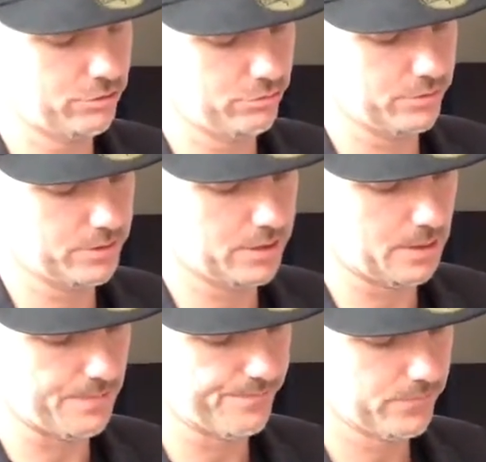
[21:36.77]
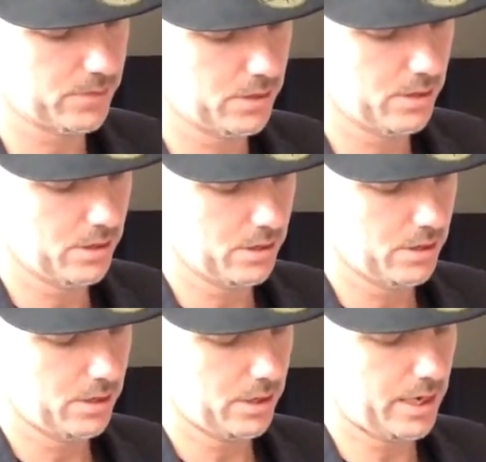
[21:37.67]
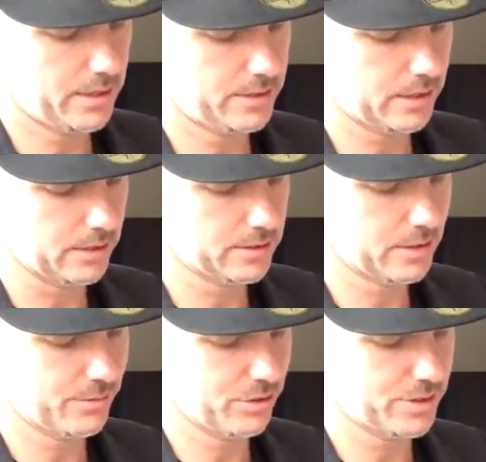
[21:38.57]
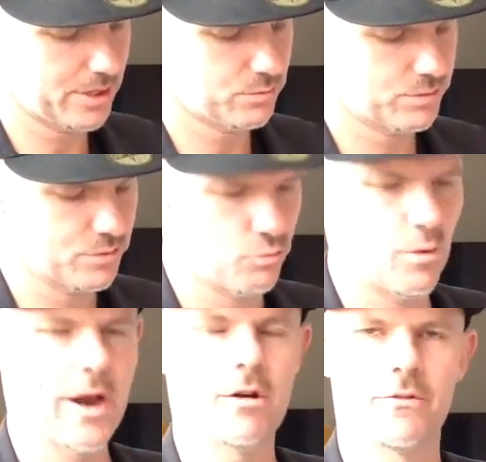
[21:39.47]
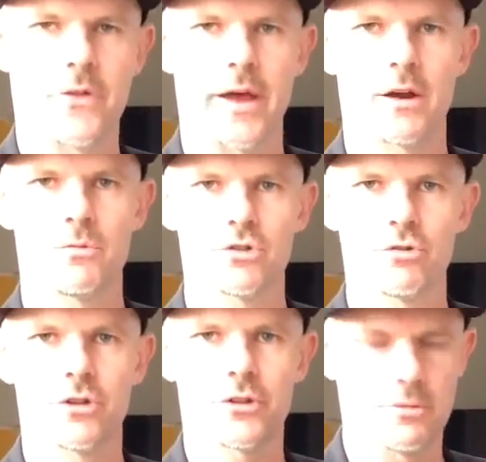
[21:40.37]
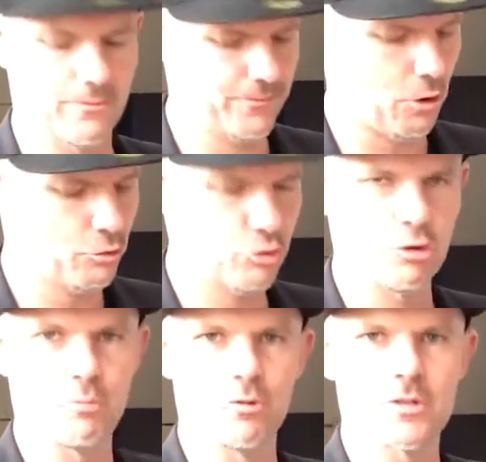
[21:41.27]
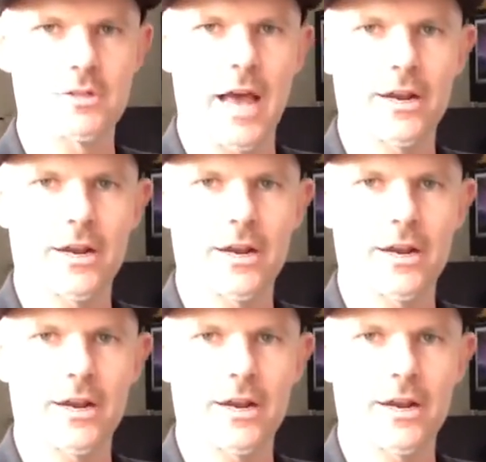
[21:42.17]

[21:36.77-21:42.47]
who was editing Semiotext, was aware of that. I'm sure that the volume was